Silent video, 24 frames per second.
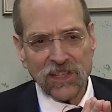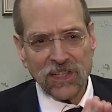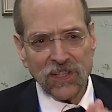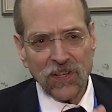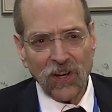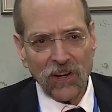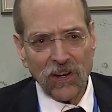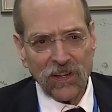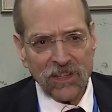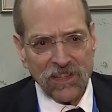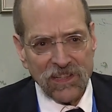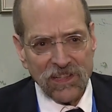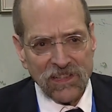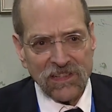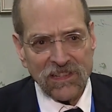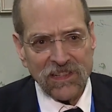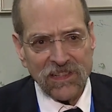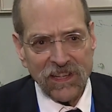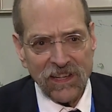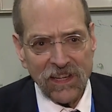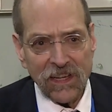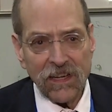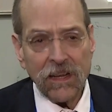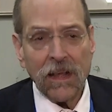start to
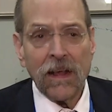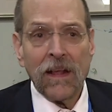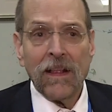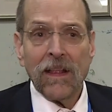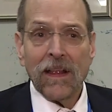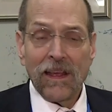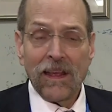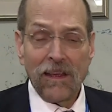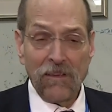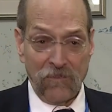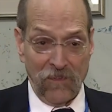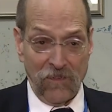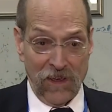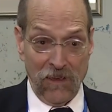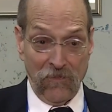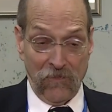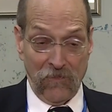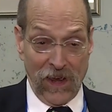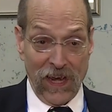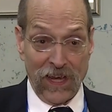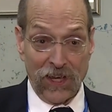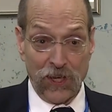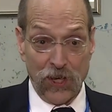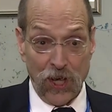see
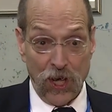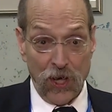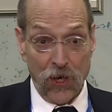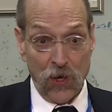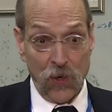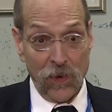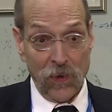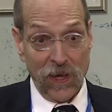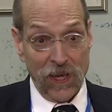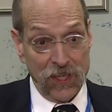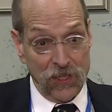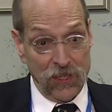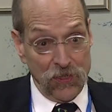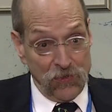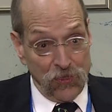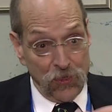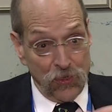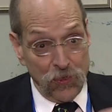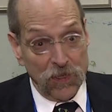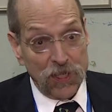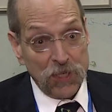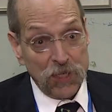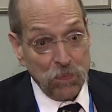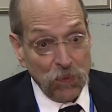if I go and you
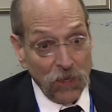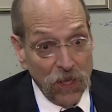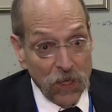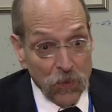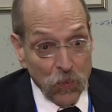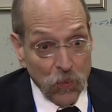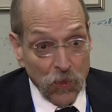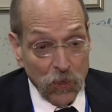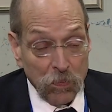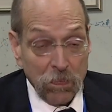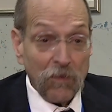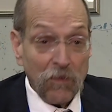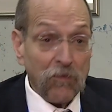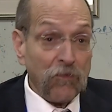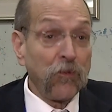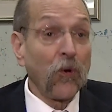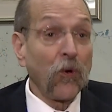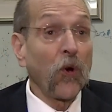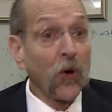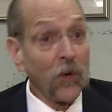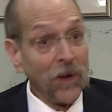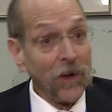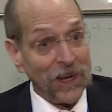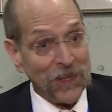do this blood work
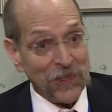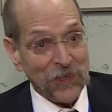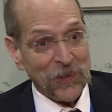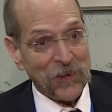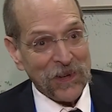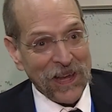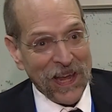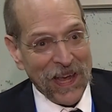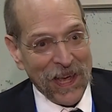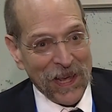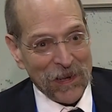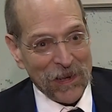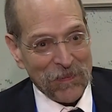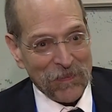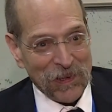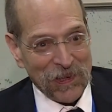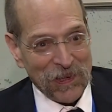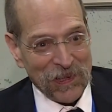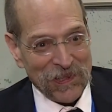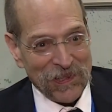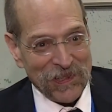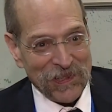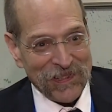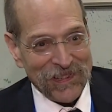before I do
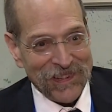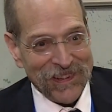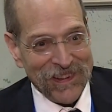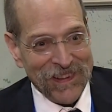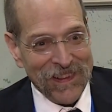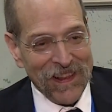cannabis,